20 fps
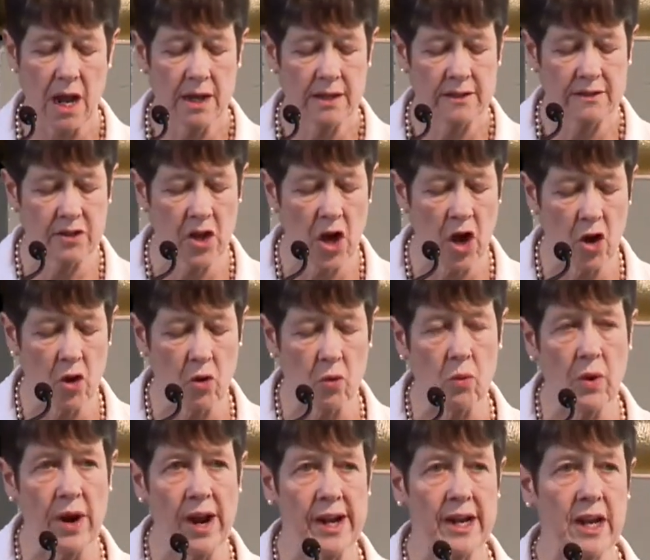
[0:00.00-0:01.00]
So
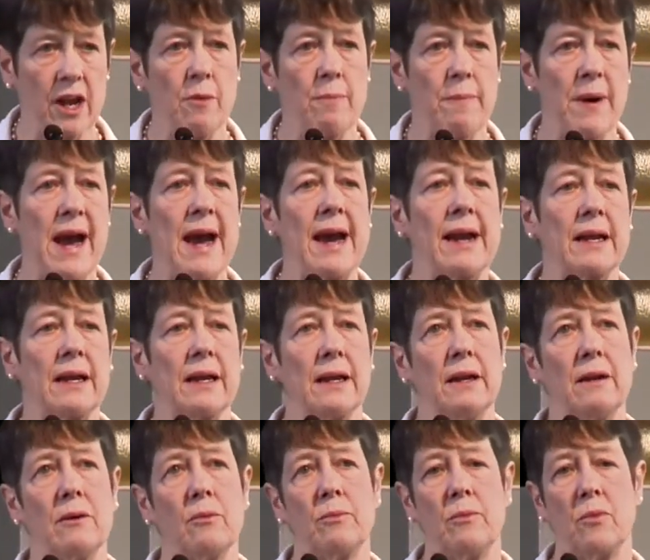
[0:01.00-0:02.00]
when I go back
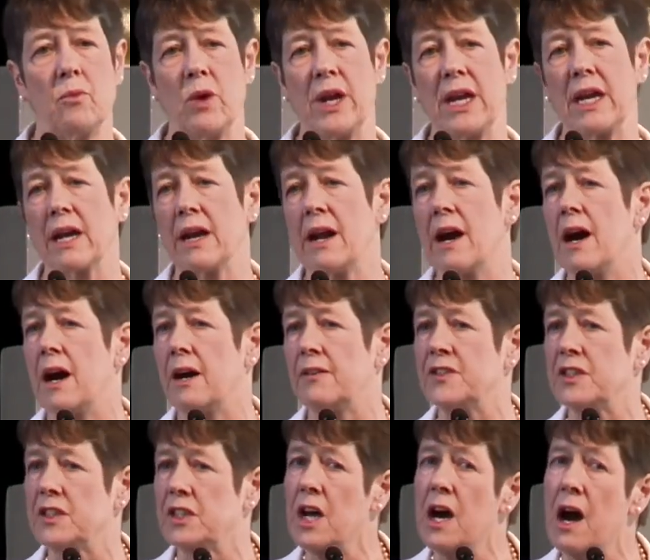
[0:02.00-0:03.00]
in a week and a
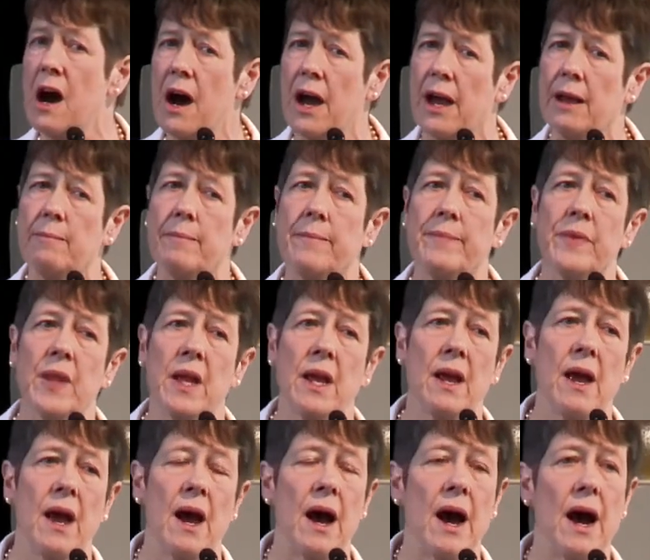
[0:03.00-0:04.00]
half's time,
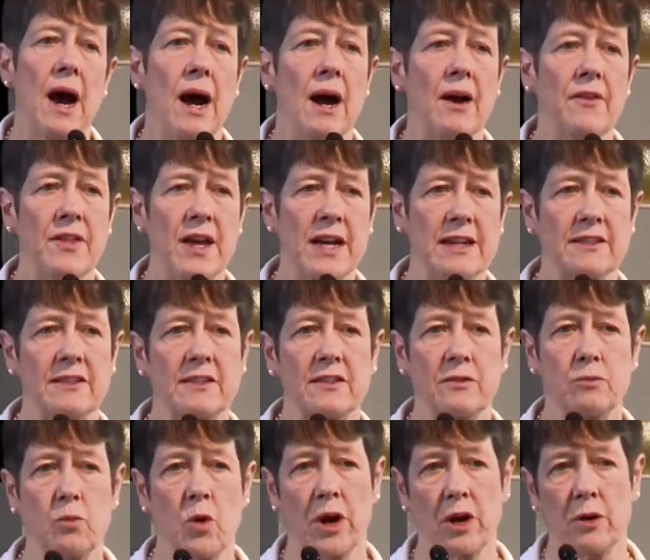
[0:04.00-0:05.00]
that's
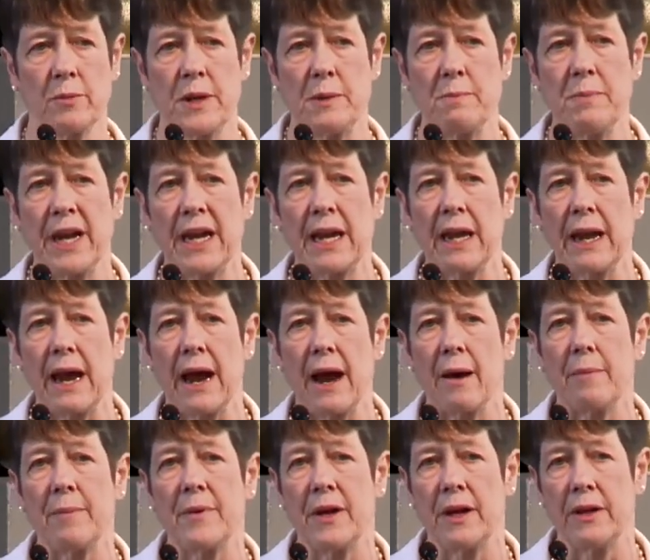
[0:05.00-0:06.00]
what I'll be picking
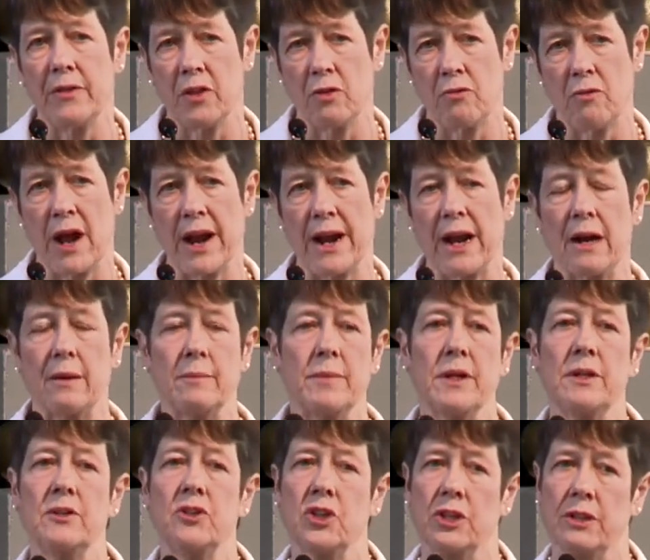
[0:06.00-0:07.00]
up in the run-up
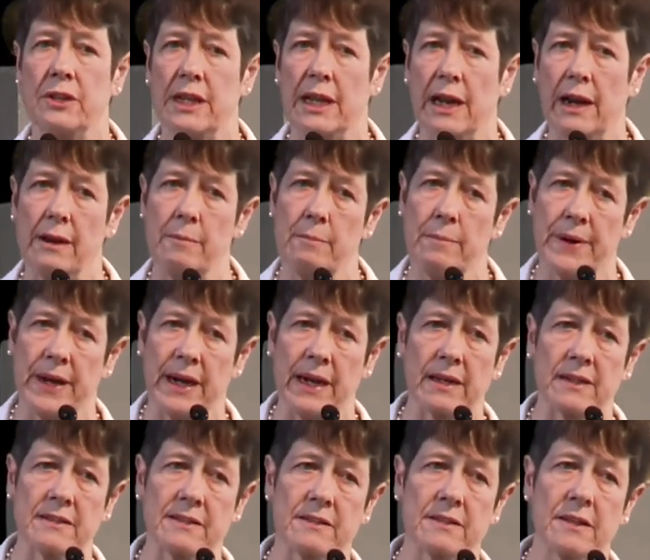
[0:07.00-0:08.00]
to the
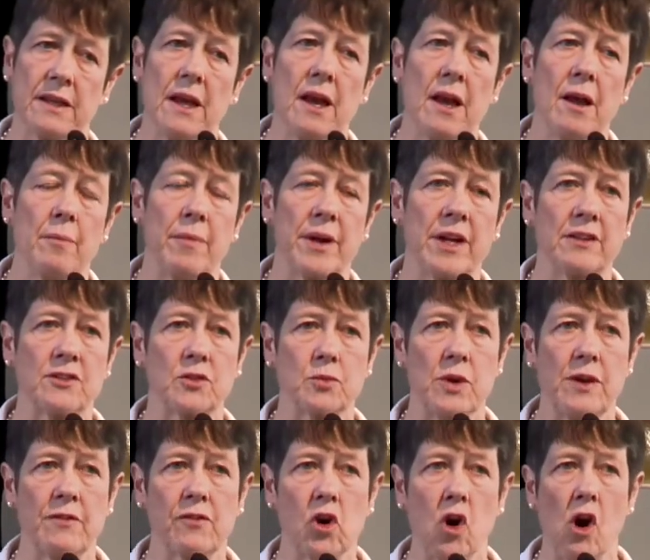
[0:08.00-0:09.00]
Olympics, because
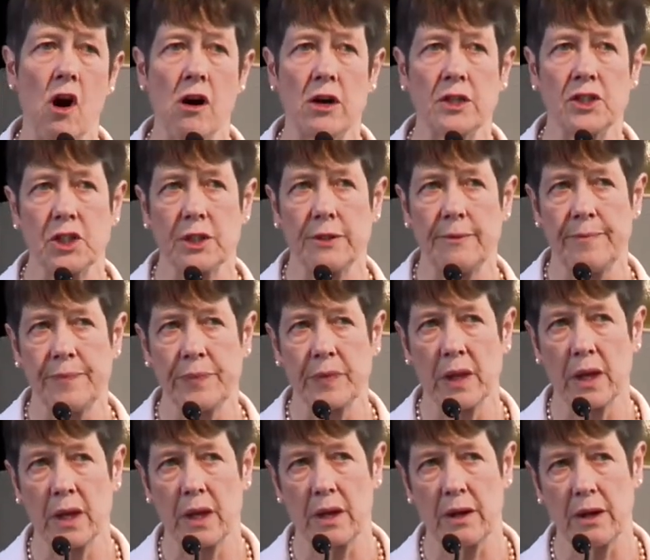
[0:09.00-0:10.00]
we've got
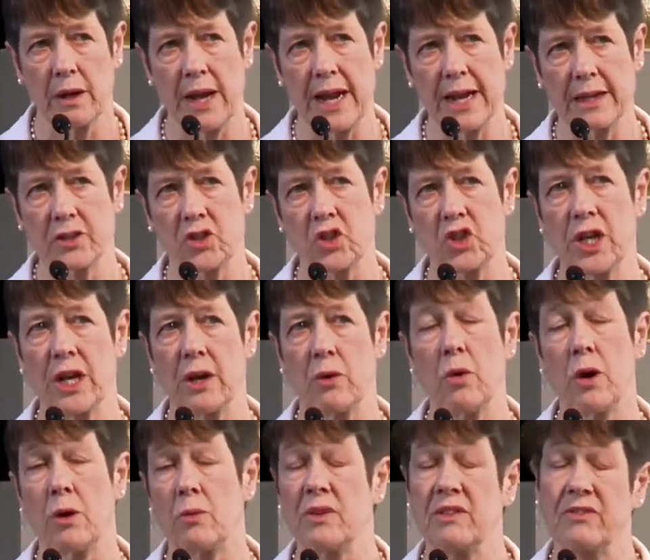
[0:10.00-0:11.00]
next year,
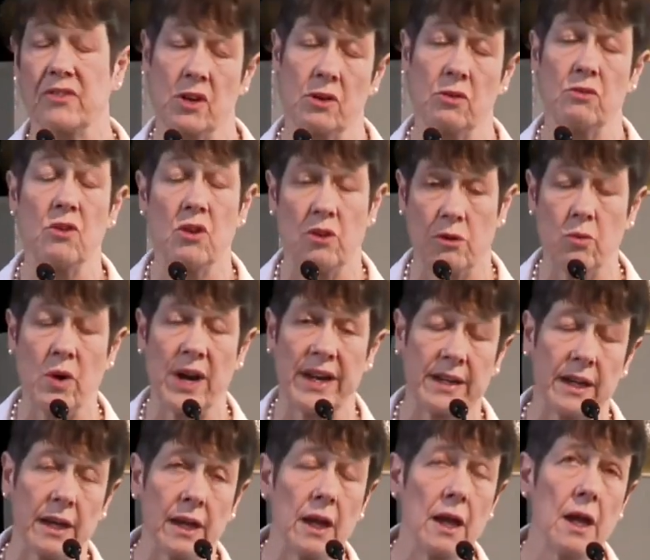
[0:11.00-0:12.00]
well, we've got a royal
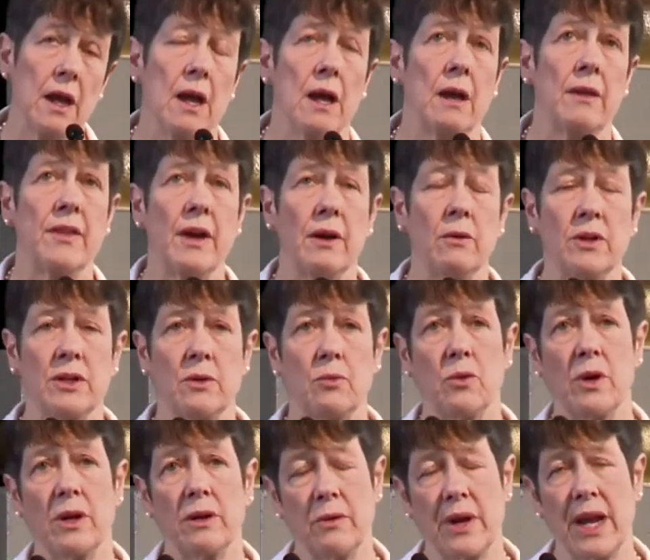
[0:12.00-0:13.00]
wedding that
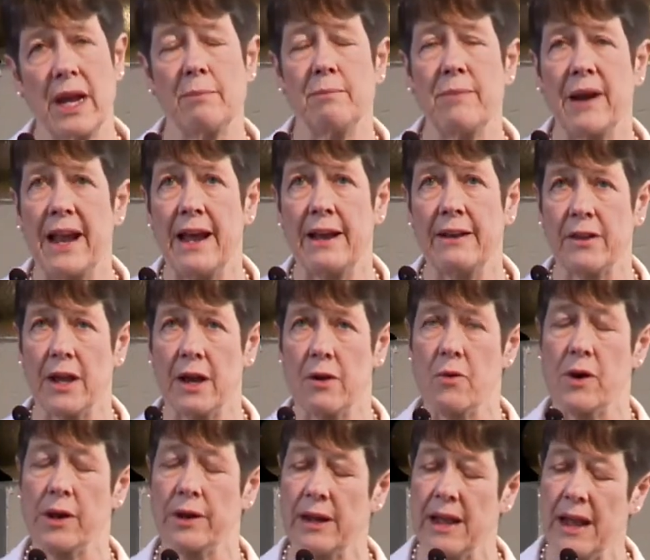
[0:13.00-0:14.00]
we hadn't planned that
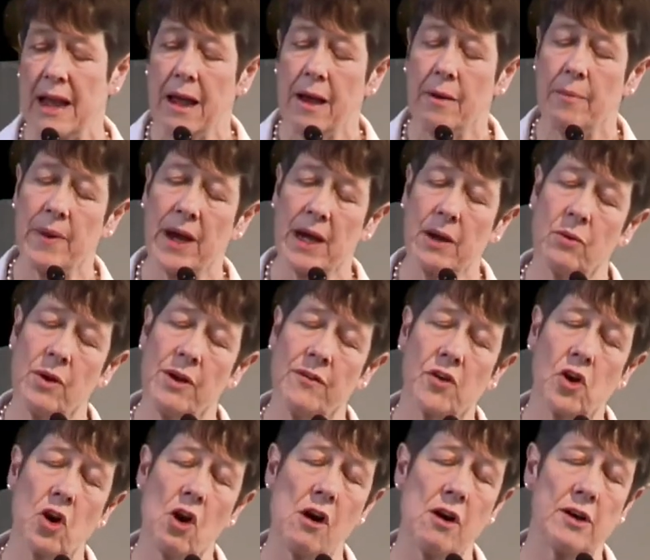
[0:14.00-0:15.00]
one, but we've
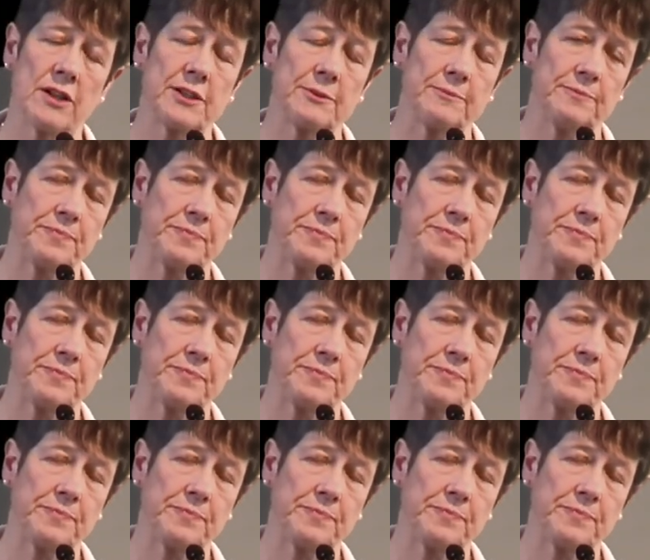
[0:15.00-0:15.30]
got